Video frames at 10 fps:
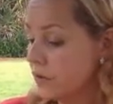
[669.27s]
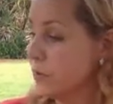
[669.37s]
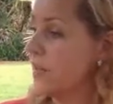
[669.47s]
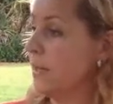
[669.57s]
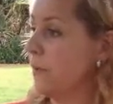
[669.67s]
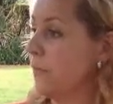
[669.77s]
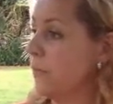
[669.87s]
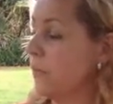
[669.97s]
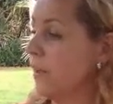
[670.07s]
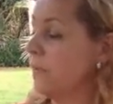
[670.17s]
to sick
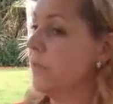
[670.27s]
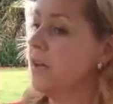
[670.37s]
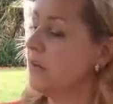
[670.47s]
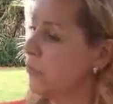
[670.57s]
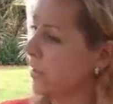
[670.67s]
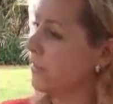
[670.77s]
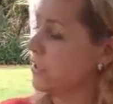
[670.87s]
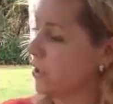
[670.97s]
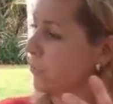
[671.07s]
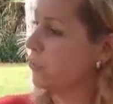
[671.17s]
people and build
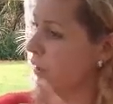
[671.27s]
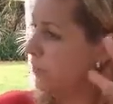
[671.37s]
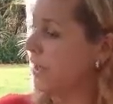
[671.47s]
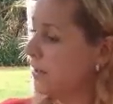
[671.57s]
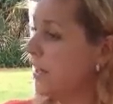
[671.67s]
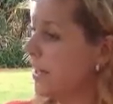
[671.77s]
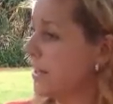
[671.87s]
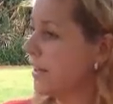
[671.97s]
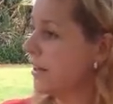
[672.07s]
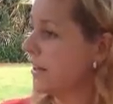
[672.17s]
this up to a big
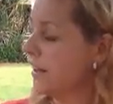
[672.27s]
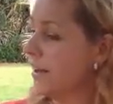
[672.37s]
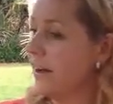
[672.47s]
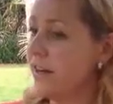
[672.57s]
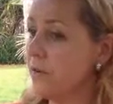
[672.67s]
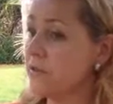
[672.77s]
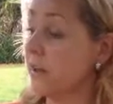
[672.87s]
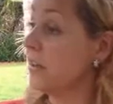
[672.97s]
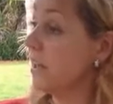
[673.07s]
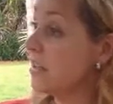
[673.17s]
thing. And I was
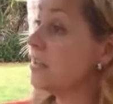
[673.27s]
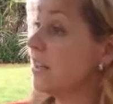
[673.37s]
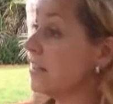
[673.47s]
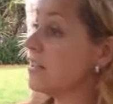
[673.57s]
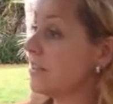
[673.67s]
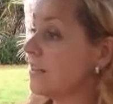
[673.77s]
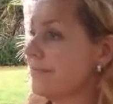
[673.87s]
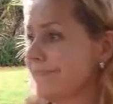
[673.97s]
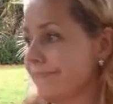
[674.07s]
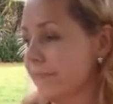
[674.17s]
like, yes, yes.
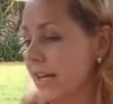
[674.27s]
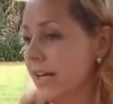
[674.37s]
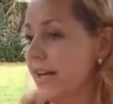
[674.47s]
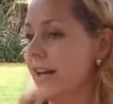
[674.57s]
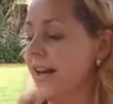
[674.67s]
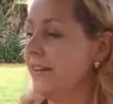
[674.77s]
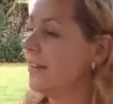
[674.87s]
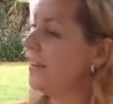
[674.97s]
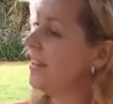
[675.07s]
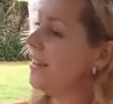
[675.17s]

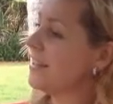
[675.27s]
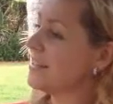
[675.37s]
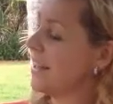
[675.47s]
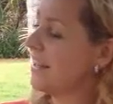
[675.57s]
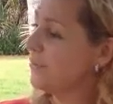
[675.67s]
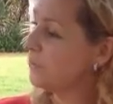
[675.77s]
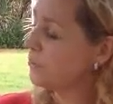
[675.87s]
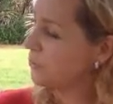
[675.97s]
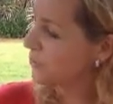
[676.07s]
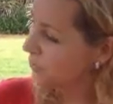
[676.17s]
And the thing is, I
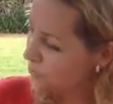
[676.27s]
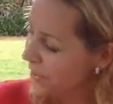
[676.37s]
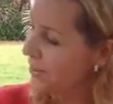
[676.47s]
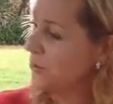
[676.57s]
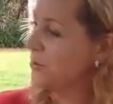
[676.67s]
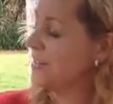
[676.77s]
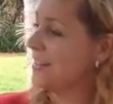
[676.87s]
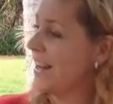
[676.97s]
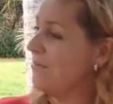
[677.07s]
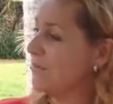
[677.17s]
went to the
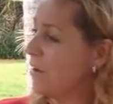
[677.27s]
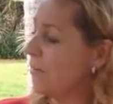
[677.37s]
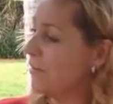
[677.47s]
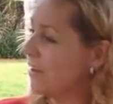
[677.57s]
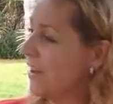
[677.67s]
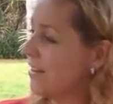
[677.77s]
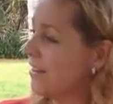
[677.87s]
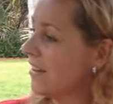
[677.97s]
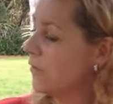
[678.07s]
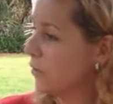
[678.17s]
same trap
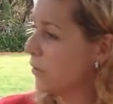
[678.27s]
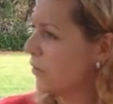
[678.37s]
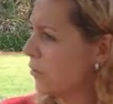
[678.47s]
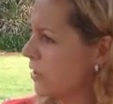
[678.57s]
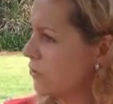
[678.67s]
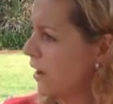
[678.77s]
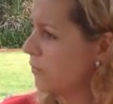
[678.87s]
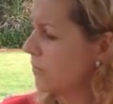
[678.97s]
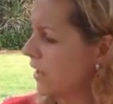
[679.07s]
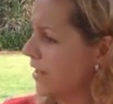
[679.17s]
again, if you can call it
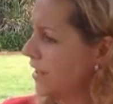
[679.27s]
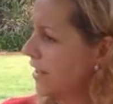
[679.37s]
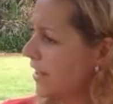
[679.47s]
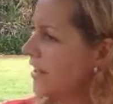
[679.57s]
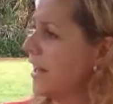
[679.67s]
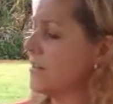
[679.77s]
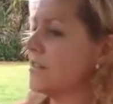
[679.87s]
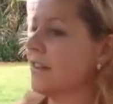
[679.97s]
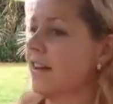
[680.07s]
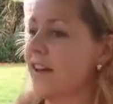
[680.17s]
trap. Like,
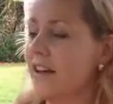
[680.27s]
yes.